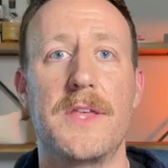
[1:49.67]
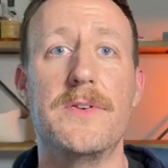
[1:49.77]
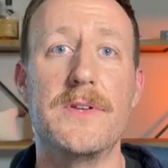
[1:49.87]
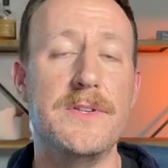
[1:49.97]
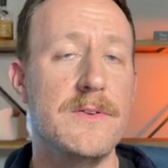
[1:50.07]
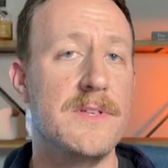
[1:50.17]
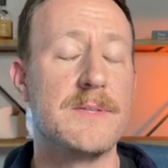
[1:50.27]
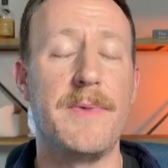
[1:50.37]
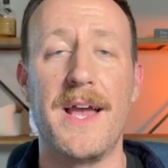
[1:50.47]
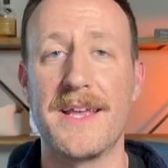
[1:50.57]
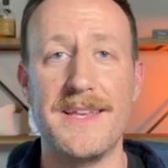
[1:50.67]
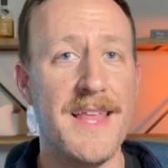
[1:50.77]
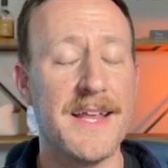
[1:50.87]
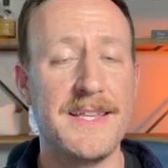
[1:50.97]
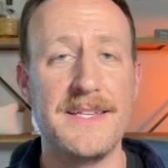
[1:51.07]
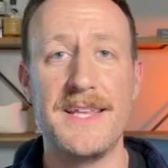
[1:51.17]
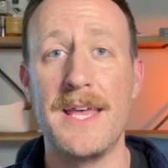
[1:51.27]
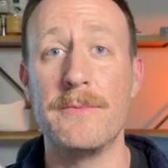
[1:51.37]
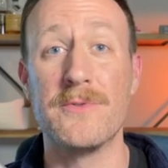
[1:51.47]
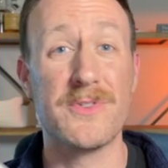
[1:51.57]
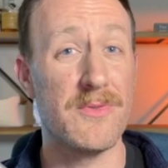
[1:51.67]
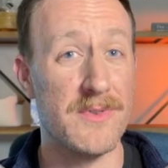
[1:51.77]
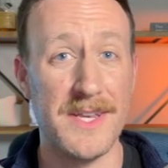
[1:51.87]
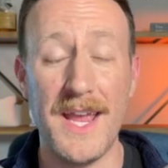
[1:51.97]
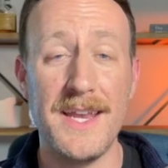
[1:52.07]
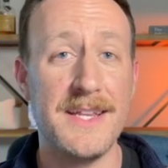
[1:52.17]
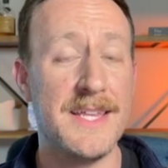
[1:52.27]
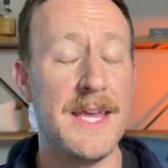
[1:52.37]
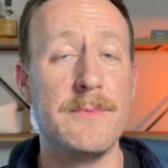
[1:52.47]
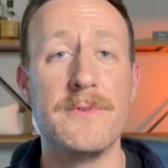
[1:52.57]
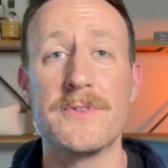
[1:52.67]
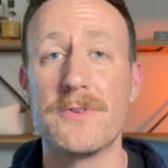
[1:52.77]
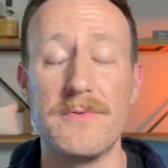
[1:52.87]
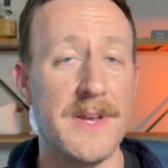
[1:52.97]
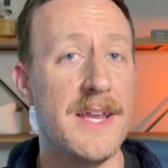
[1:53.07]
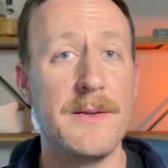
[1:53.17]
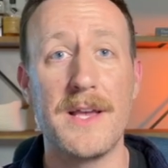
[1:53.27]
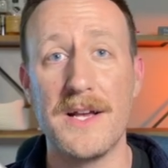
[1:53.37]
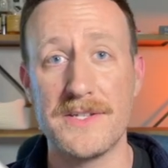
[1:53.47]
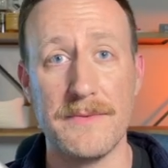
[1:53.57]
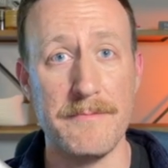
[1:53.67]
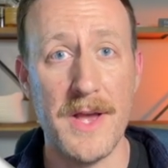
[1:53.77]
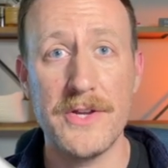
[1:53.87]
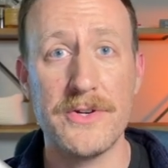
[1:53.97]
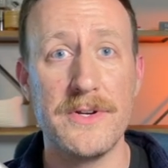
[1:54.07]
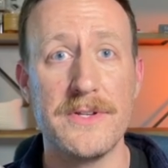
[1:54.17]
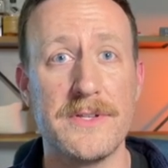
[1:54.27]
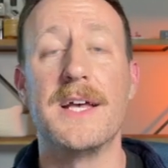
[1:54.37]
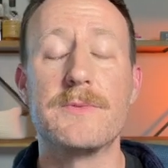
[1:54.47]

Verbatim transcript: You can do this by connecting tables, creating tables, creating custom measures,